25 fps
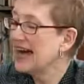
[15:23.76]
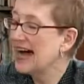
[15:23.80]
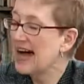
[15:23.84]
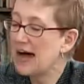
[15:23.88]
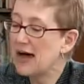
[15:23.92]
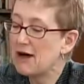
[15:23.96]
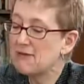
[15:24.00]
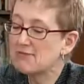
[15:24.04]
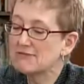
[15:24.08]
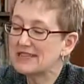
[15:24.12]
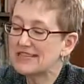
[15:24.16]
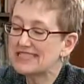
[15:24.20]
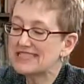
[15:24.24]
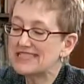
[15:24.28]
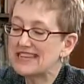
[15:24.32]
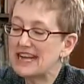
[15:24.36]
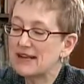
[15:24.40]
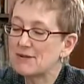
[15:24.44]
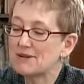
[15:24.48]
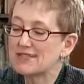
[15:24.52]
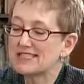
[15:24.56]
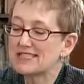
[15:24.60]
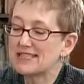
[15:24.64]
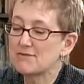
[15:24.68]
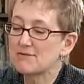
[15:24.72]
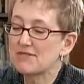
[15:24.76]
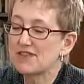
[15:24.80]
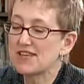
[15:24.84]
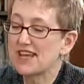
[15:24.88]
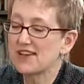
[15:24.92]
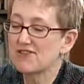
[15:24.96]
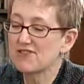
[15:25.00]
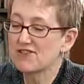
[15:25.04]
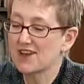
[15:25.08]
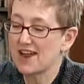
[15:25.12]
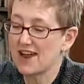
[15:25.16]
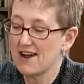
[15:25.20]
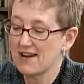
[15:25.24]
Let's talk about some of the
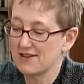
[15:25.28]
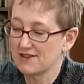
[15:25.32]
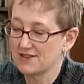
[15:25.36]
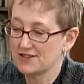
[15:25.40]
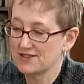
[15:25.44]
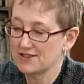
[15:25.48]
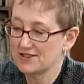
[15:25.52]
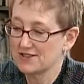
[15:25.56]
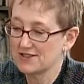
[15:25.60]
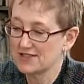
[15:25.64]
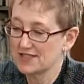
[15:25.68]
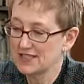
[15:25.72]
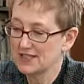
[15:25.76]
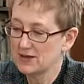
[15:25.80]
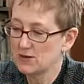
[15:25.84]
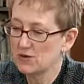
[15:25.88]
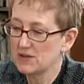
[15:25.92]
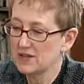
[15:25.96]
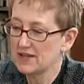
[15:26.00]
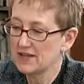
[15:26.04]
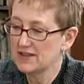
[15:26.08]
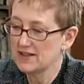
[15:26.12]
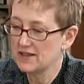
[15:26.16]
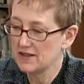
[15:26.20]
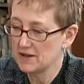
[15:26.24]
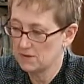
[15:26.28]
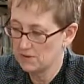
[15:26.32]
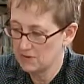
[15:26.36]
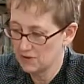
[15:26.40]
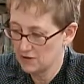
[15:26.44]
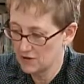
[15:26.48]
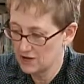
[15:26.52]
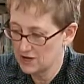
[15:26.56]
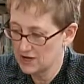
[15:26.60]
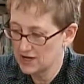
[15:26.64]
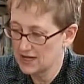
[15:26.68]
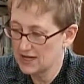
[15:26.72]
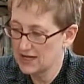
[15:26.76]
other characters in the
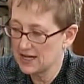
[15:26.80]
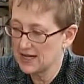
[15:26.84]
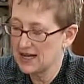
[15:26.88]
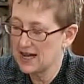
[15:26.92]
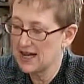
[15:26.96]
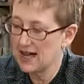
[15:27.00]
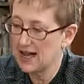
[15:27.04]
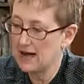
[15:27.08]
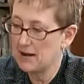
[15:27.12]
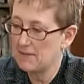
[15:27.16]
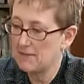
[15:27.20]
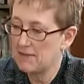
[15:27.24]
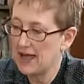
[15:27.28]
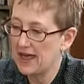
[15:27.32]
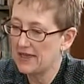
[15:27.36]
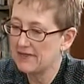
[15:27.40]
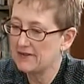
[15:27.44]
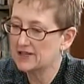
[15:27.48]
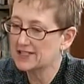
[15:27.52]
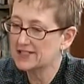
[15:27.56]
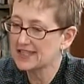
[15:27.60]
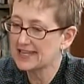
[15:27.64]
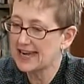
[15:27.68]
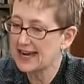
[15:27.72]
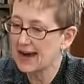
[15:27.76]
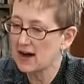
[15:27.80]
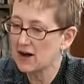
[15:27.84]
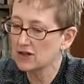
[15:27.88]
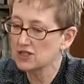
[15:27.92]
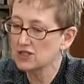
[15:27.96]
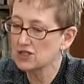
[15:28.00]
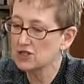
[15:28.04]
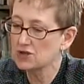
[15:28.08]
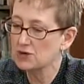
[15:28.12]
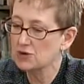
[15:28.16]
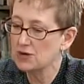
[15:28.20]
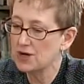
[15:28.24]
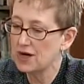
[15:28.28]
book. And there's a
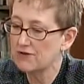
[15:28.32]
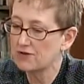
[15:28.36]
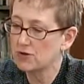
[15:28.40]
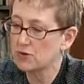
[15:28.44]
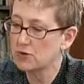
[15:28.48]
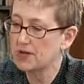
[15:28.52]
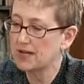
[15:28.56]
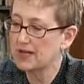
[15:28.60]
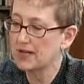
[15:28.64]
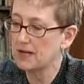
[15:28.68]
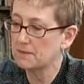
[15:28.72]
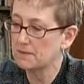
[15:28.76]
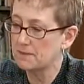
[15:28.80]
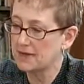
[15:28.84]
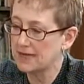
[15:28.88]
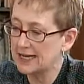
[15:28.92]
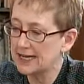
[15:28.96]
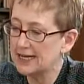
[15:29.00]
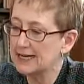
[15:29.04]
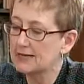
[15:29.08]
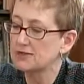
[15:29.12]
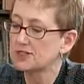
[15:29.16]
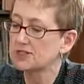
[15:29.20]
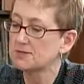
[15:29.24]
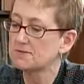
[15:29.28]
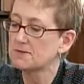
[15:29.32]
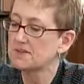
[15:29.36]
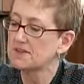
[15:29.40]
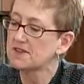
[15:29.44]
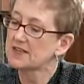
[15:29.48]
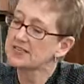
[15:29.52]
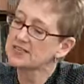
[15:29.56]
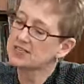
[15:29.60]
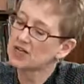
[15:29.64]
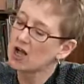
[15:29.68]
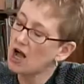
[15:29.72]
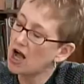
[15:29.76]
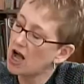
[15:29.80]
character who never really appears, but
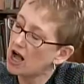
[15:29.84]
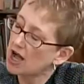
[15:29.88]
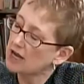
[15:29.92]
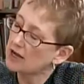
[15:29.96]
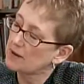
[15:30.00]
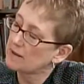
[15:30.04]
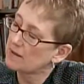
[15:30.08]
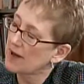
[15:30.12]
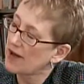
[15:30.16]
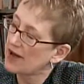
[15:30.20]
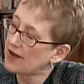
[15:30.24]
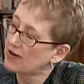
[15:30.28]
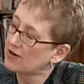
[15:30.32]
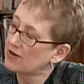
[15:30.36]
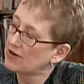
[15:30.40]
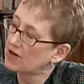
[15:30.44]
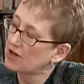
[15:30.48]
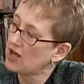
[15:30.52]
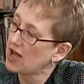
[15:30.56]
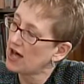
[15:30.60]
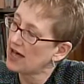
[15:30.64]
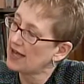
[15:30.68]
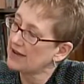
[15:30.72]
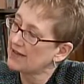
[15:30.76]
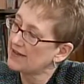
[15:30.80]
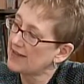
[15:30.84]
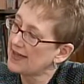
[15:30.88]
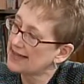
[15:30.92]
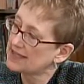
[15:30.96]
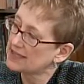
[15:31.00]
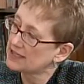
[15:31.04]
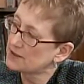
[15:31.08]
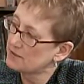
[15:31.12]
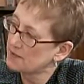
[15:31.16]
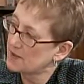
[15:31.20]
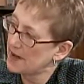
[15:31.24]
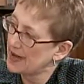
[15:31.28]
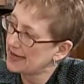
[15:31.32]
they talk about her a lot, and
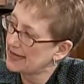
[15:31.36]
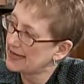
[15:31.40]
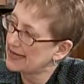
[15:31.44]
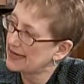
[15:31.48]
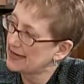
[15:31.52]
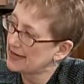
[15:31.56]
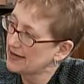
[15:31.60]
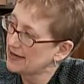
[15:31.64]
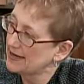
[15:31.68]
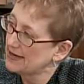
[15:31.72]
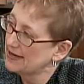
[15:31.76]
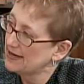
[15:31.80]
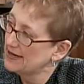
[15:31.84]
that's Becky.